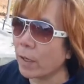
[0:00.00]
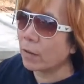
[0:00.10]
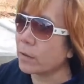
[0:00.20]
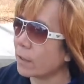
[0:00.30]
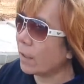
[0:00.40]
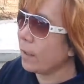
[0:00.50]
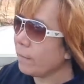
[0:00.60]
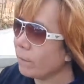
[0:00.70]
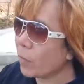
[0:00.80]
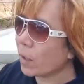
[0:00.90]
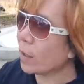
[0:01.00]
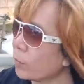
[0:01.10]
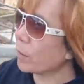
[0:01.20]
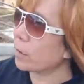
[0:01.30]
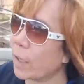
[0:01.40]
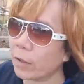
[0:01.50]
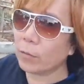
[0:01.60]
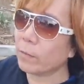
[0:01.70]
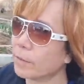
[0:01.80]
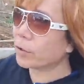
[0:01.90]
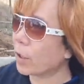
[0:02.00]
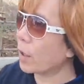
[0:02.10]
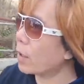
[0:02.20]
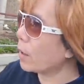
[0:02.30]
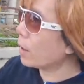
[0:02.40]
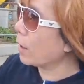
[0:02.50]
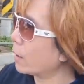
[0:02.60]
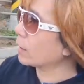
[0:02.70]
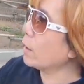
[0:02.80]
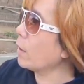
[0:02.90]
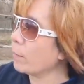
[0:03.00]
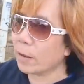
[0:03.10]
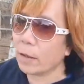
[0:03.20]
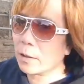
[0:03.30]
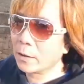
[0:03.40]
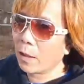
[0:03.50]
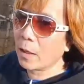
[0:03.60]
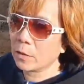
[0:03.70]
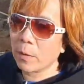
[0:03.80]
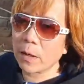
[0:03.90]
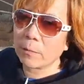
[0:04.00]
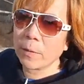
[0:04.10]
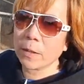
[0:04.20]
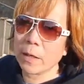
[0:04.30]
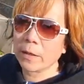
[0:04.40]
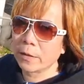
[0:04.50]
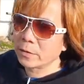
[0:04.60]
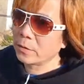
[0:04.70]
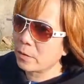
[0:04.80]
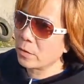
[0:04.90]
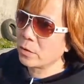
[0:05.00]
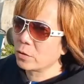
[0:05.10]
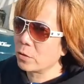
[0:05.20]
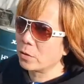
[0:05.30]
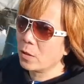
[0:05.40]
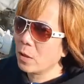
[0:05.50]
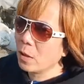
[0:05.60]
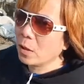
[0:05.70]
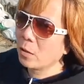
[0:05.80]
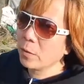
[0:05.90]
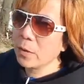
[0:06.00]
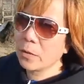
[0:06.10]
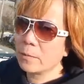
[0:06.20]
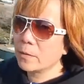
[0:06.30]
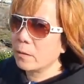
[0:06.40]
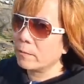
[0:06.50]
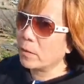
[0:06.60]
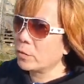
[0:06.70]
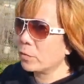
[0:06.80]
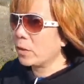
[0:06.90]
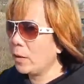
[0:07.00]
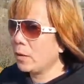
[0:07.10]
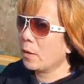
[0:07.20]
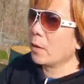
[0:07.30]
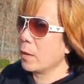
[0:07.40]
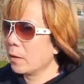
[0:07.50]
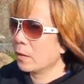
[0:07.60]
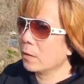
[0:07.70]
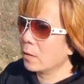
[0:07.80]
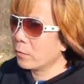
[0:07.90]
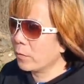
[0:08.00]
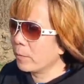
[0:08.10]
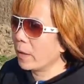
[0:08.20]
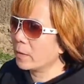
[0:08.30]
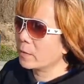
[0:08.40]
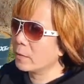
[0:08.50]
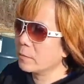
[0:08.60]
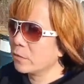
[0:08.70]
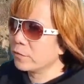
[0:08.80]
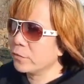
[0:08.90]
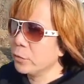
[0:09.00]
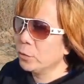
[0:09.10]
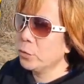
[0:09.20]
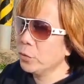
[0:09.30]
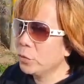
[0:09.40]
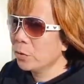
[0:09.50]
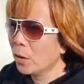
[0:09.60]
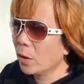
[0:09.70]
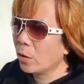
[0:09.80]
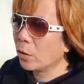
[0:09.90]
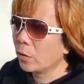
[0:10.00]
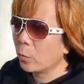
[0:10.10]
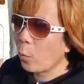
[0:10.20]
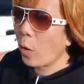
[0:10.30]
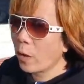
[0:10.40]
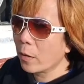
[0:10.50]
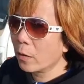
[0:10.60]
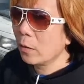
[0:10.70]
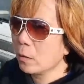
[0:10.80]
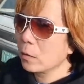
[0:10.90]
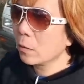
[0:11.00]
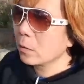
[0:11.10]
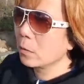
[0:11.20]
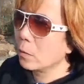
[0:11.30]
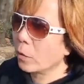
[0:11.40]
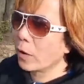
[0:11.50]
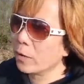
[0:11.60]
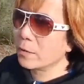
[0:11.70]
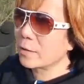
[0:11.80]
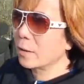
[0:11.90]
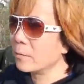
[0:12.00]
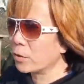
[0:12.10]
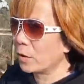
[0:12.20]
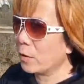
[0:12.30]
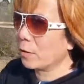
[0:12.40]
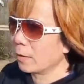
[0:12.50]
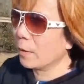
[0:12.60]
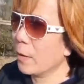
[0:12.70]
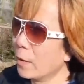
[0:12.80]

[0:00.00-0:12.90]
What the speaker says: outside at pwede tayong mamasyal at maglakad-lakad, mag-ehersisyo. I wanna grab something to eat and we'll buy some food or water or else something.